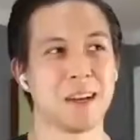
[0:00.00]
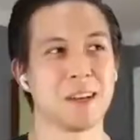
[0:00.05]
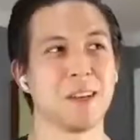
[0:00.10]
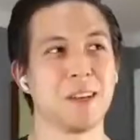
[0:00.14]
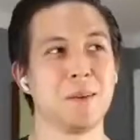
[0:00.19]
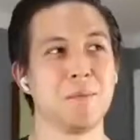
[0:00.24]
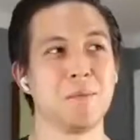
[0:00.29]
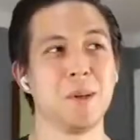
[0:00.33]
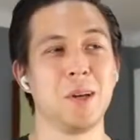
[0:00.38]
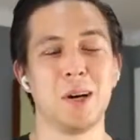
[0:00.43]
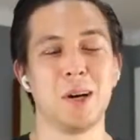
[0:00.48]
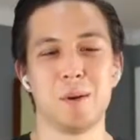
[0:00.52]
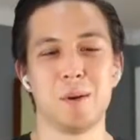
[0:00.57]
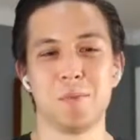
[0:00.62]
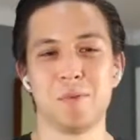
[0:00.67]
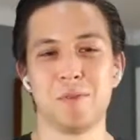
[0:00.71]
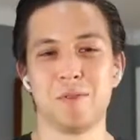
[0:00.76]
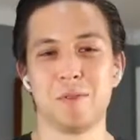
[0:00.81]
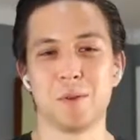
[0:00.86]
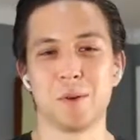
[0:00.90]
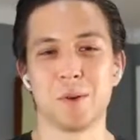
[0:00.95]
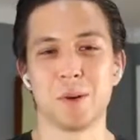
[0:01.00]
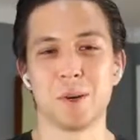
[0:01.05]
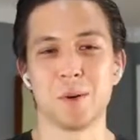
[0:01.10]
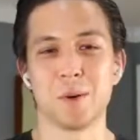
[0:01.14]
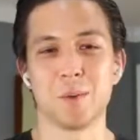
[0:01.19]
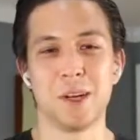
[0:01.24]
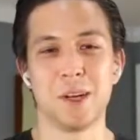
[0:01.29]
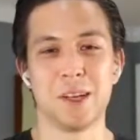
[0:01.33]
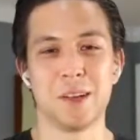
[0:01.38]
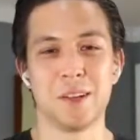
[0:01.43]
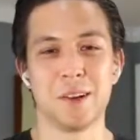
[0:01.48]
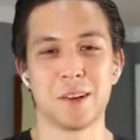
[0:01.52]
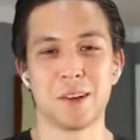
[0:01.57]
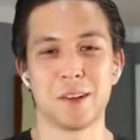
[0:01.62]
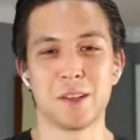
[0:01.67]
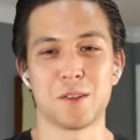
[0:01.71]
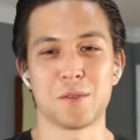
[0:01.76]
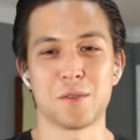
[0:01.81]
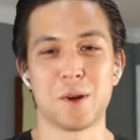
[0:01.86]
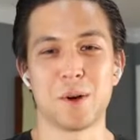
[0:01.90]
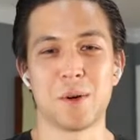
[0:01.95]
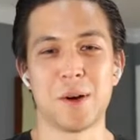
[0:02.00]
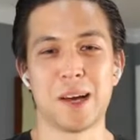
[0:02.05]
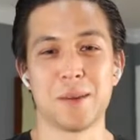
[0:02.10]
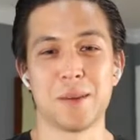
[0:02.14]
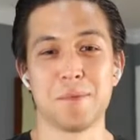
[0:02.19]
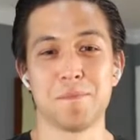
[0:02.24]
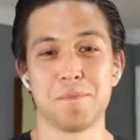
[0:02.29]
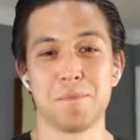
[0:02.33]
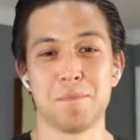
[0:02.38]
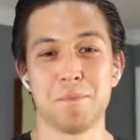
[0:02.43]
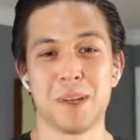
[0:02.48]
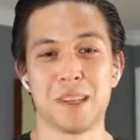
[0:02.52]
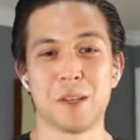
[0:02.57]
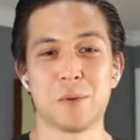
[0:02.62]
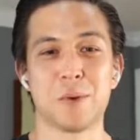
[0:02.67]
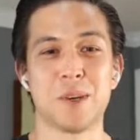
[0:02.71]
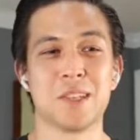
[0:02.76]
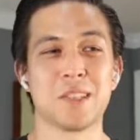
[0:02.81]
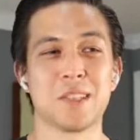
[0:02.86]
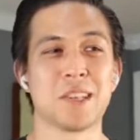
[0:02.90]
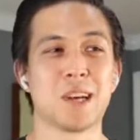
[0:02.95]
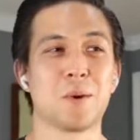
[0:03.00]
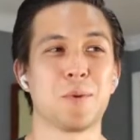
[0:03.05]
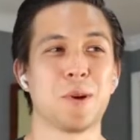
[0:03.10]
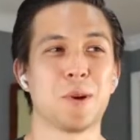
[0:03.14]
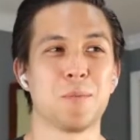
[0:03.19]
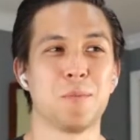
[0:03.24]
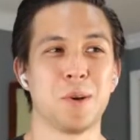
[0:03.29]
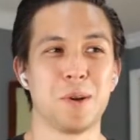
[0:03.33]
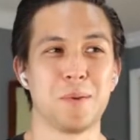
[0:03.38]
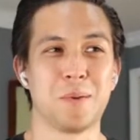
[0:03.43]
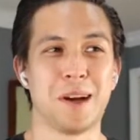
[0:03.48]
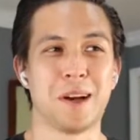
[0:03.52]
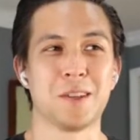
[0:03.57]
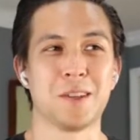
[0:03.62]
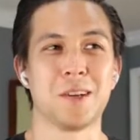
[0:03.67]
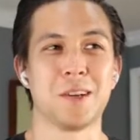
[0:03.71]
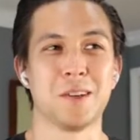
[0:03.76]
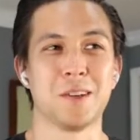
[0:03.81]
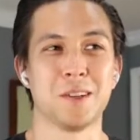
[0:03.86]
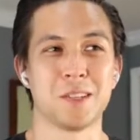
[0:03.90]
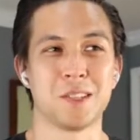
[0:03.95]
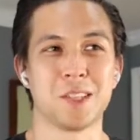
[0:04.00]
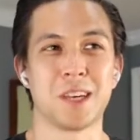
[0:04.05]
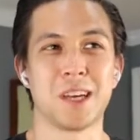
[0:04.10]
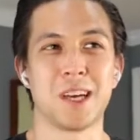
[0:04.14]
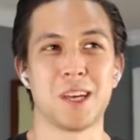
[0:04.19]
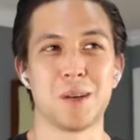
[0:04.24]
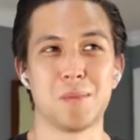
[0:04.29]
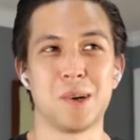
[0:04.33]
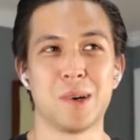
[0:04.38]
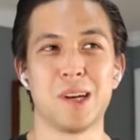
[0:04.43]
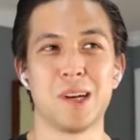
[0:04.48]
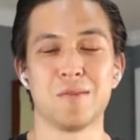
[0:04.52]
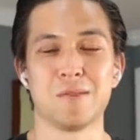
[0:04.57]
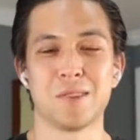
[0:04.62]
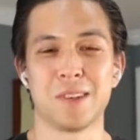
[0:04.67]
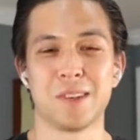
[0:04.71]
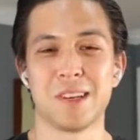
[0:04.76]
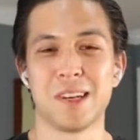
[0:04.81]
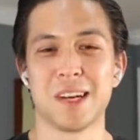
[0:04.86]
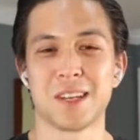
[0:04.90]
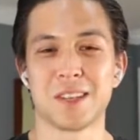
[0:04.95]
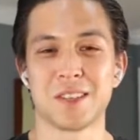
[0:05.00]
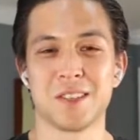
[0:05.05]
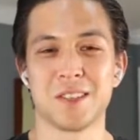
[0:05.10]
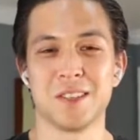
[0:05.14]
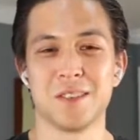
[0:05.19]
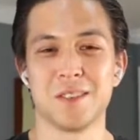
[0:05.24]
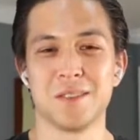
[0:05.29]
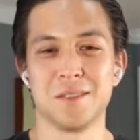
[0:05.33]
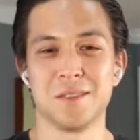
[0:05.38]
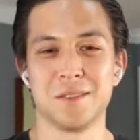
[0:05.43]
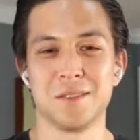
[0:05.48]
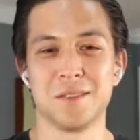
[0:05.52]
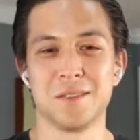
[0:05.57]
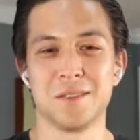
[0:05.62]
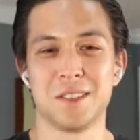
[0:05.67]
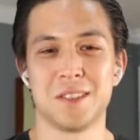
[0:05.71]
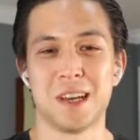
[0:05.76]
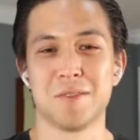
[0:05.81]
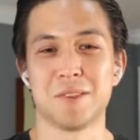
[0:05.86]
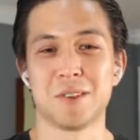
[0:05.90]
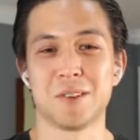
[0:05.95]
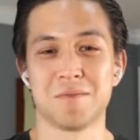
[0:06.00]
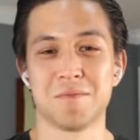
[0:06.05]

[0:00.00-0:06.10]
going to be up for what they're going to throw at him. But the reason I want to put him out there is to get him ready for the next 7.